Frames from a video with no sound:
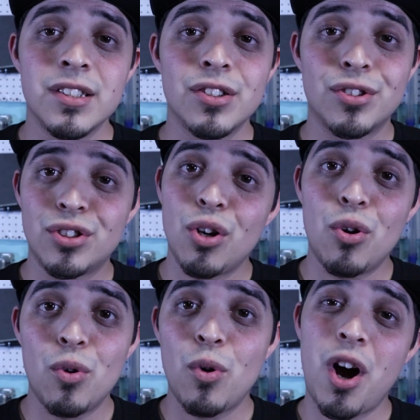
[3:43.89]

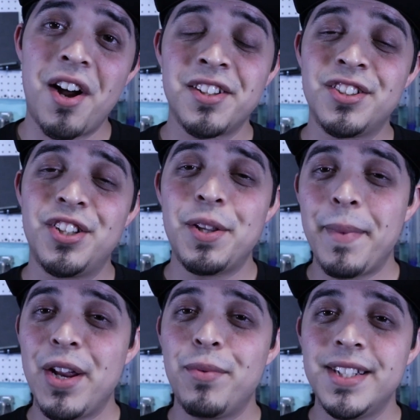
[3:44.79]
So on to the
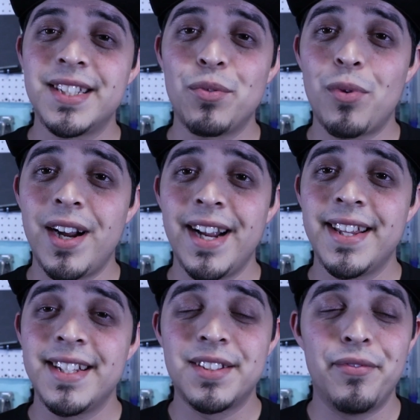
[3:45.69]
main reason why
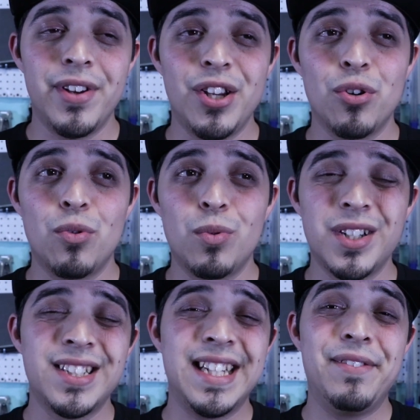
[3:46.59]
this video
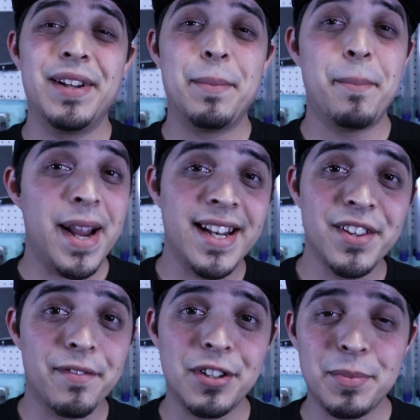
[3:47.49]
was even made
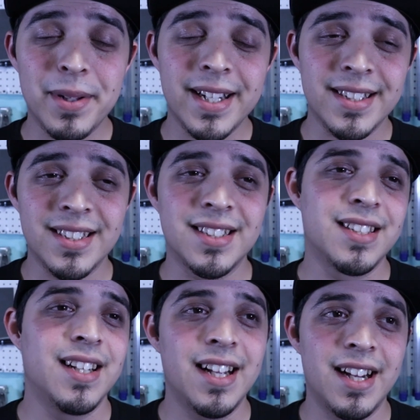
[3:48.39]
in the first
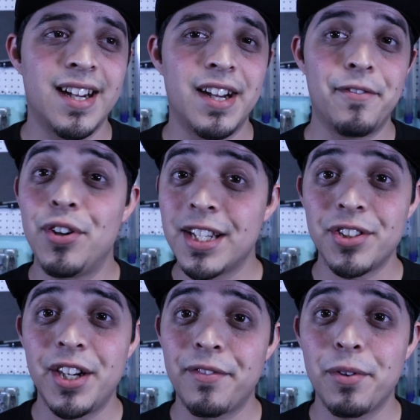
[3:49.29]
place. If you guys
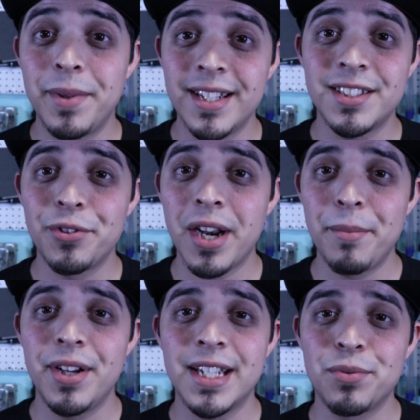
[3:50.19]
are here from the
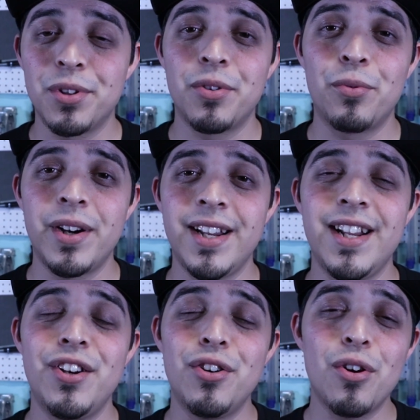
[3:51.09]
Instagram, you guys will
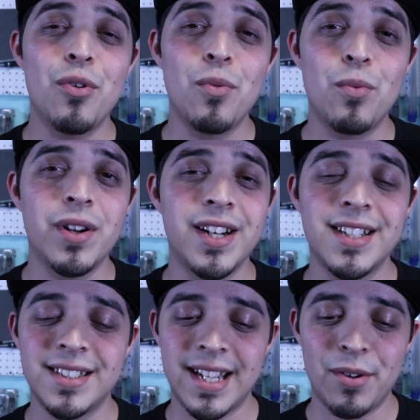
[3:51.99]
already know what it
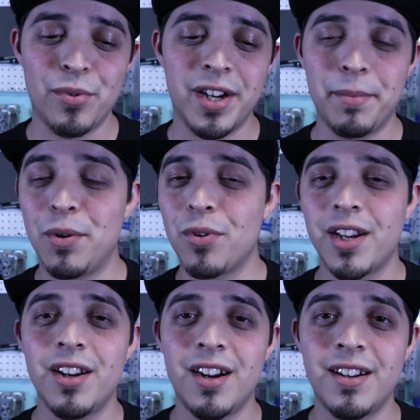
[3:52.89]
is that we're going to be
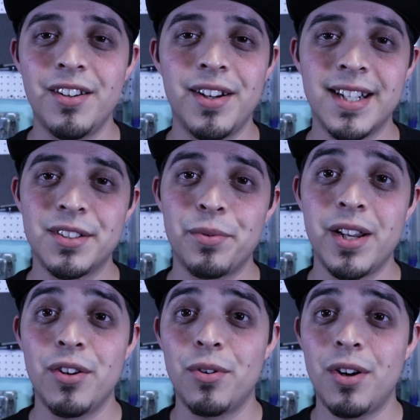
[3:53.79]
working on. You guys
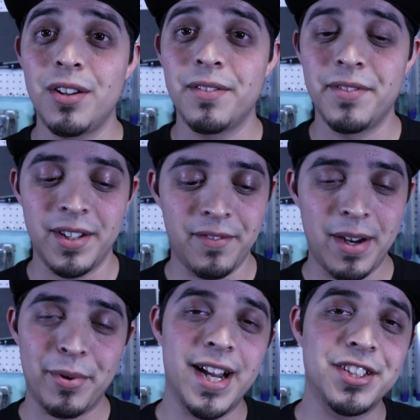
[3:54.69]
already know all of the
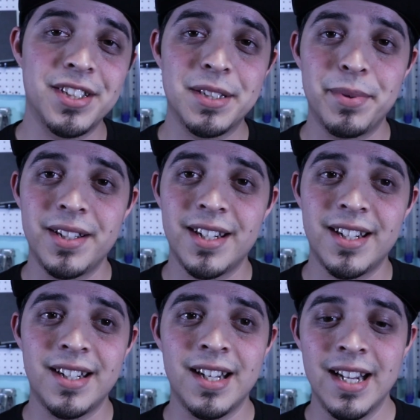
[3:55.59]
fabrication that's been
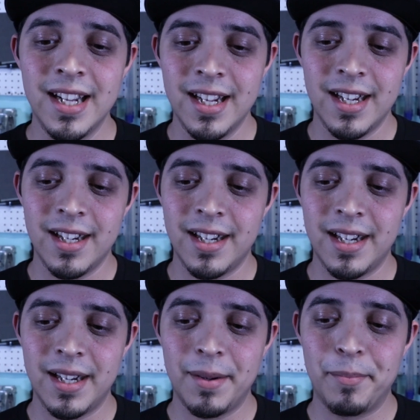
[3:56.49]
done.
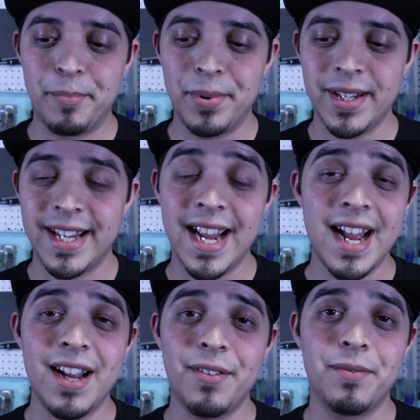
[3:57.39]
But
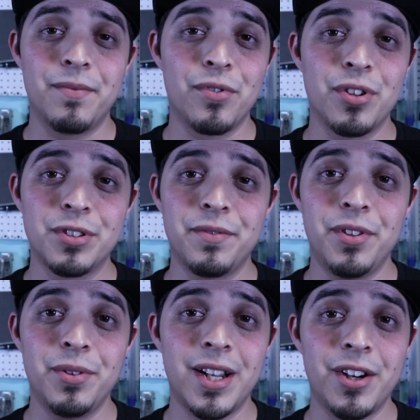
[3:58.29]
yeah, for those of
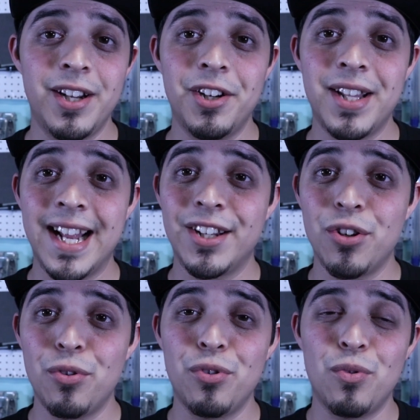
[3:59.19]
you that are here that
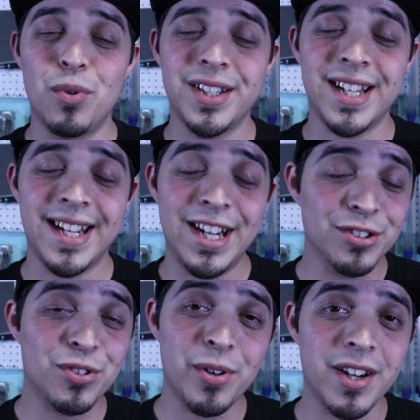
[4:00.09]
don't know what the
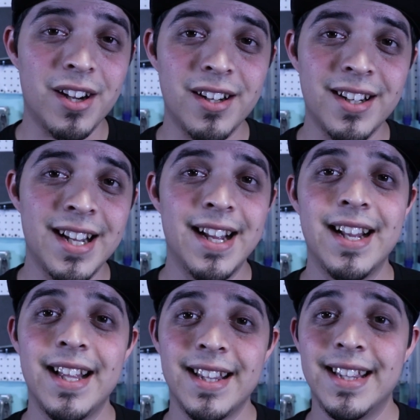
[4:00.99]
hell's going on,
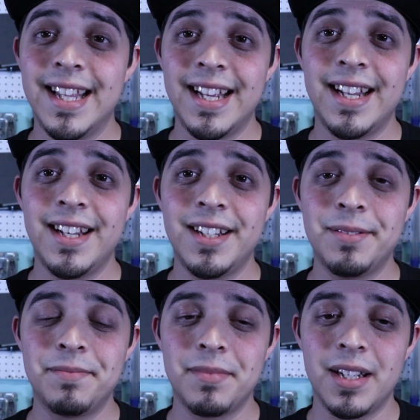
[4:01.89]

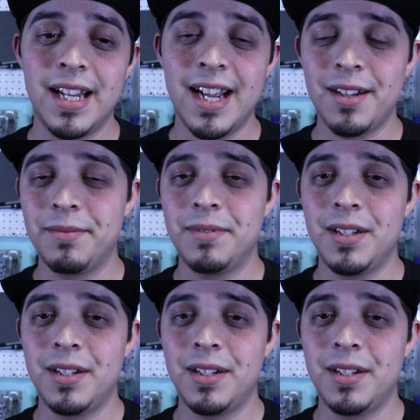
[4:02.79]
then yeah,